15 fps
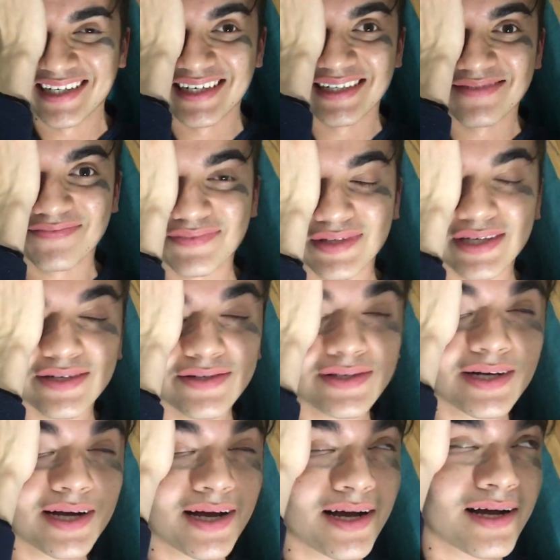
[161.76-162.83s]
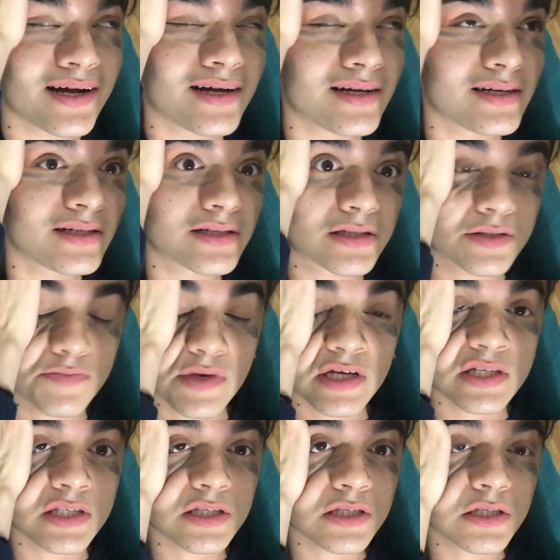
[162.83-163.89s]
um, no. It's
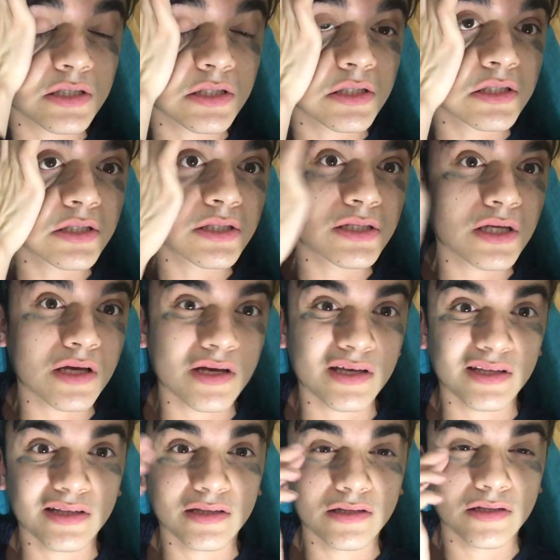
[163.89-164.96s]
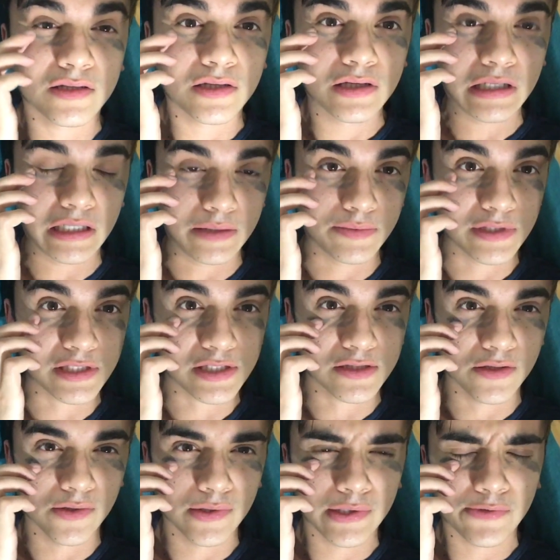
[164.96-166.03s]
masks. And I'm like
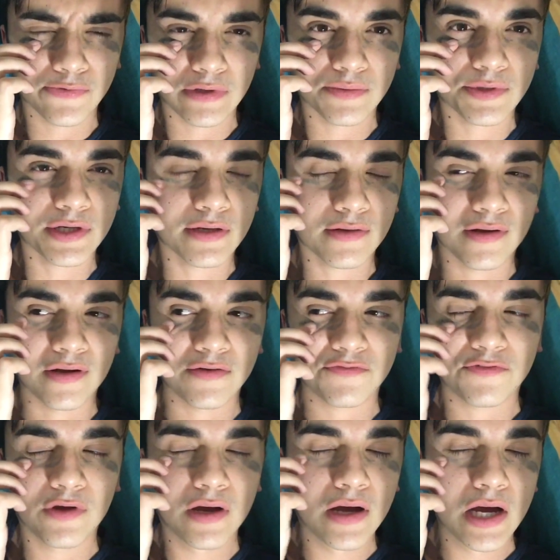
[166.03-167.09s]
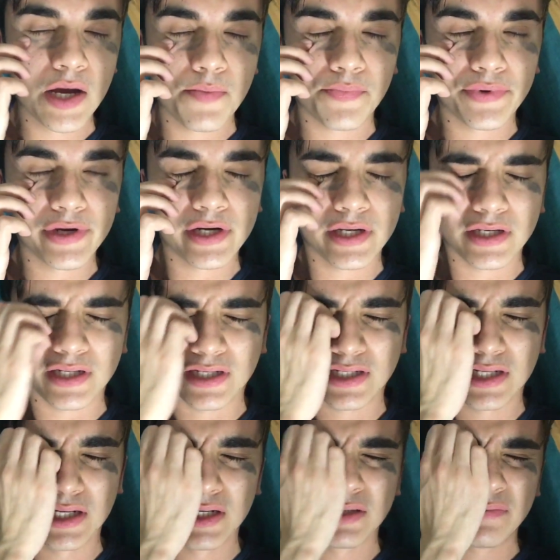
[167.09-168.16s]
slowly rubbing it off. But
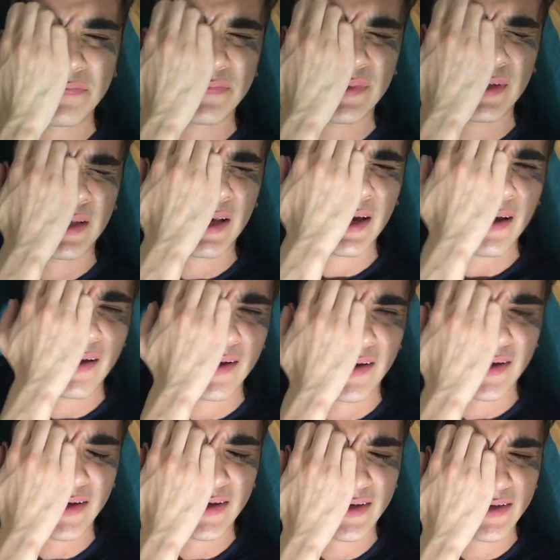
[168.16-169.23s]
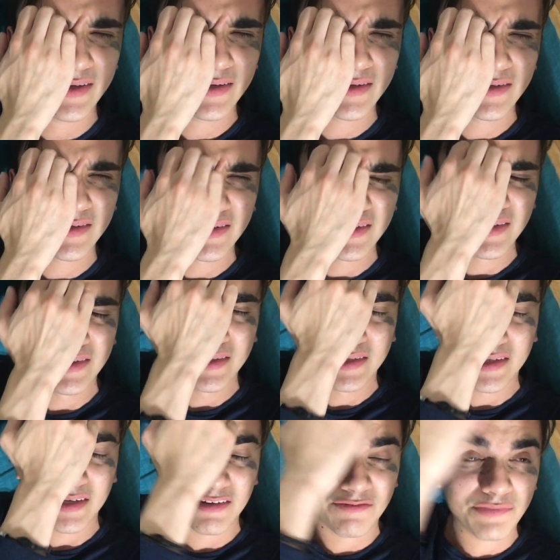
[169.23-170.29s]
um, yeah, I
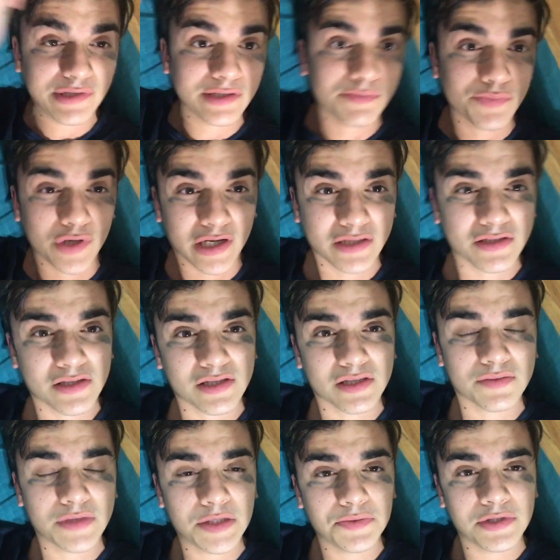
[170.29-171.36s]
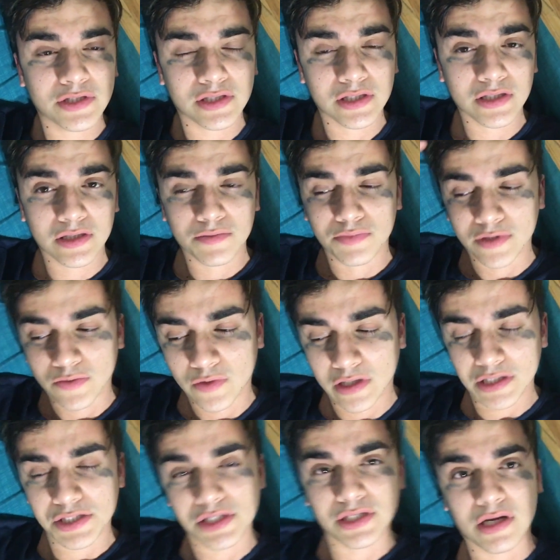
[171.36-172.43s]
I've been practicing my music, been
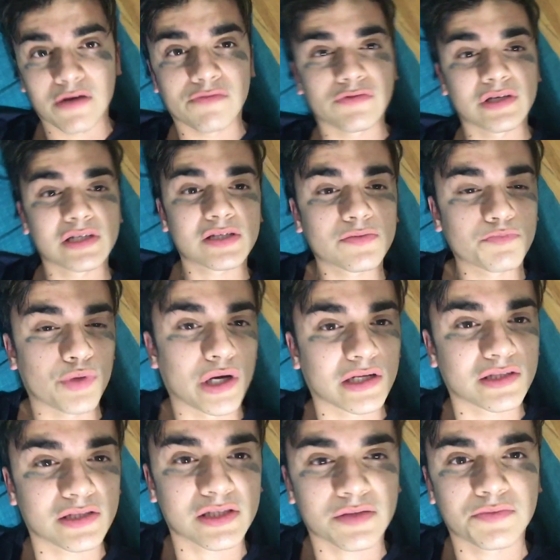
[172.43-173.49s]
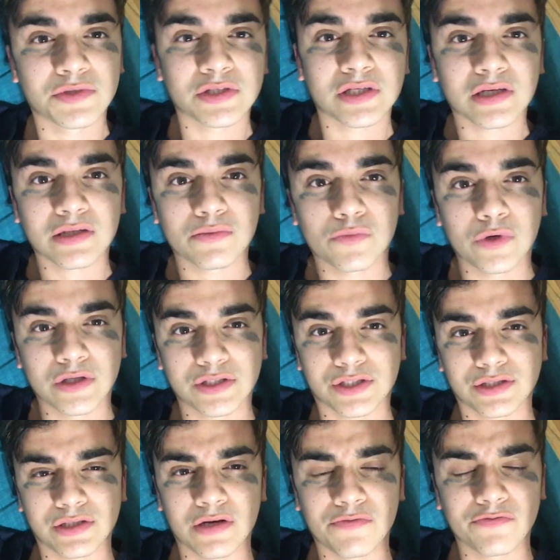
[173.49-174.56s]
watching Netflix, practicing music,
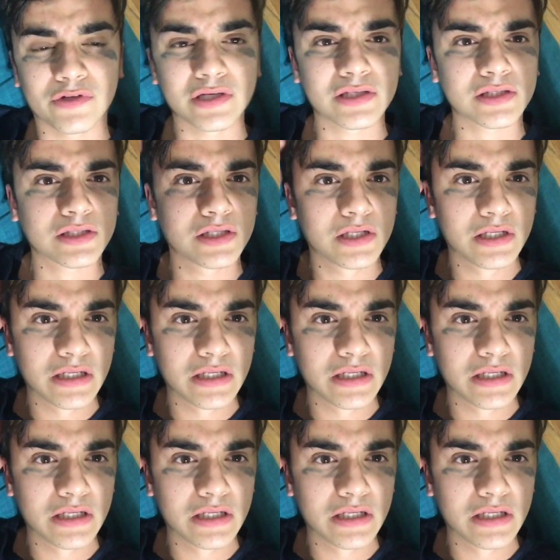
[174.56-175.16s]
watching Netflix.